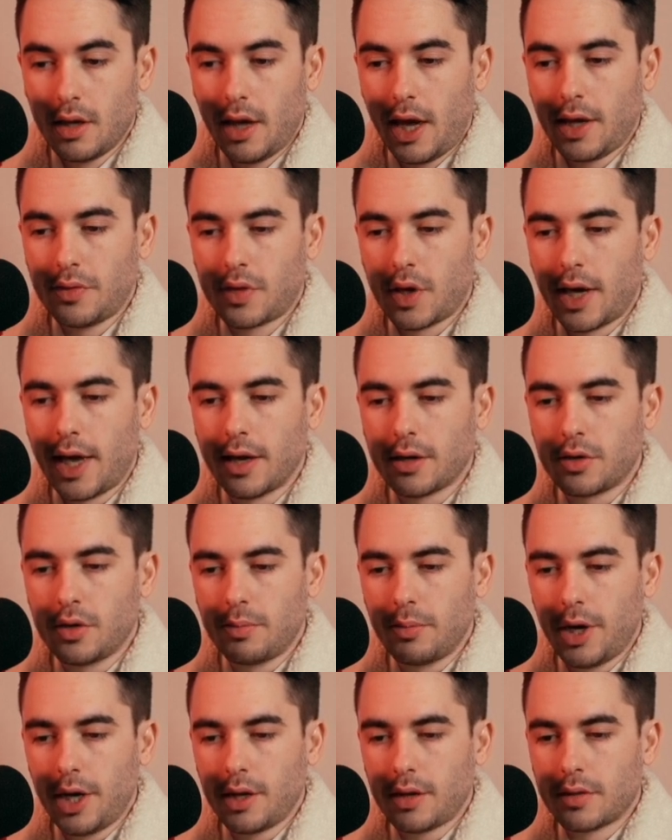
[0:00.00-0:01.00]
At the heckle
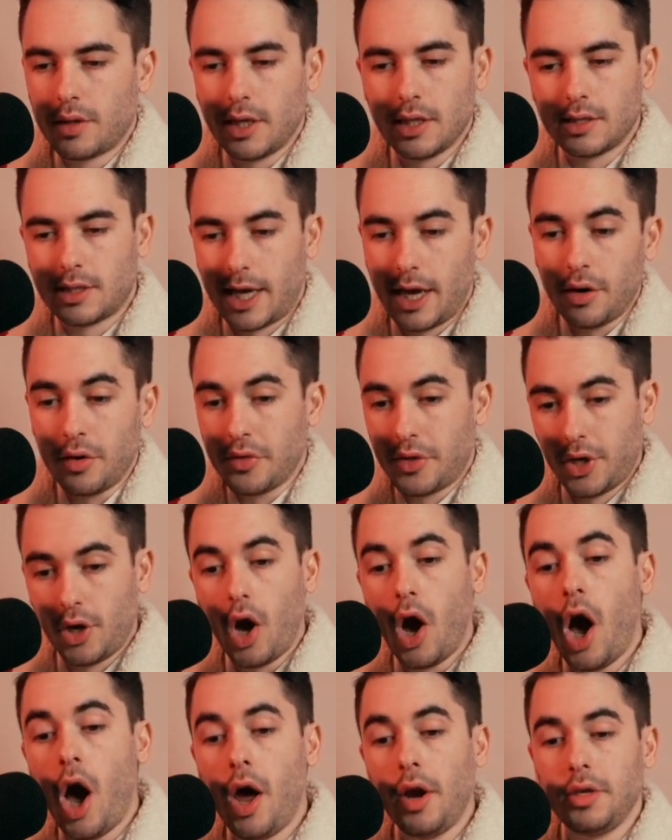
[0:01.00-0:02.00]
mic, they tell the
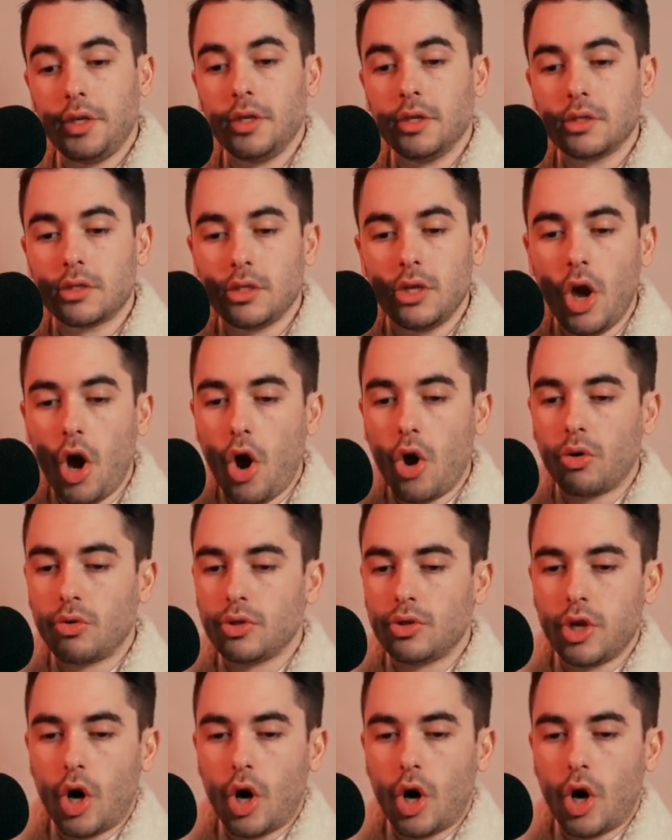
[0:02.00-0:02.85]
audience, yo,